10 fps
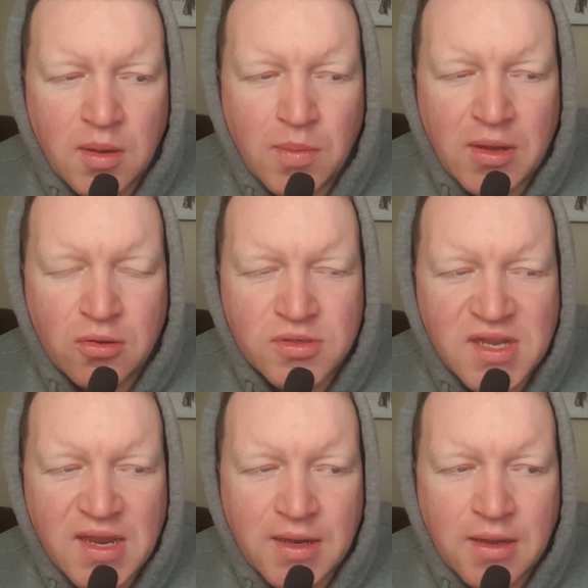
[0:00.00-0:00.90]
he beat
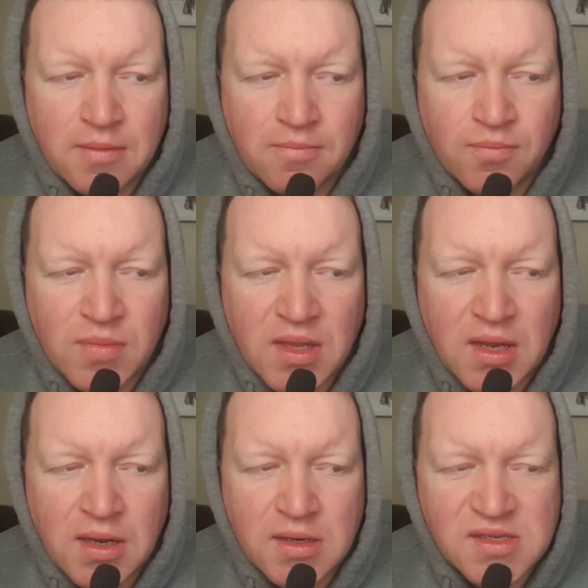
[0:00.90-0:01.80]
Ortega
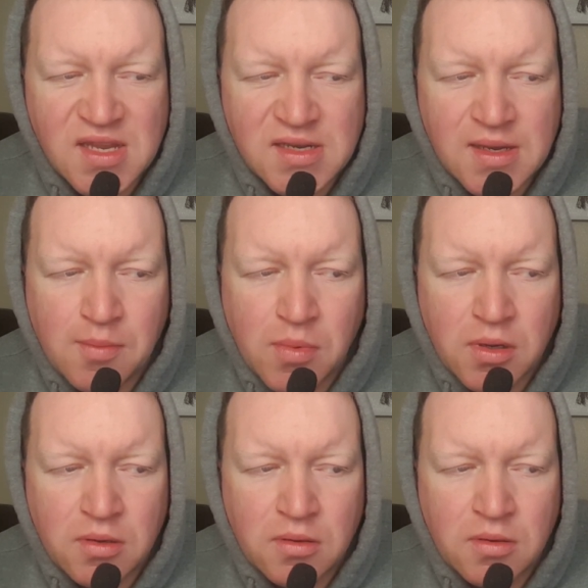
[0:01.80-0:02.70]
in September,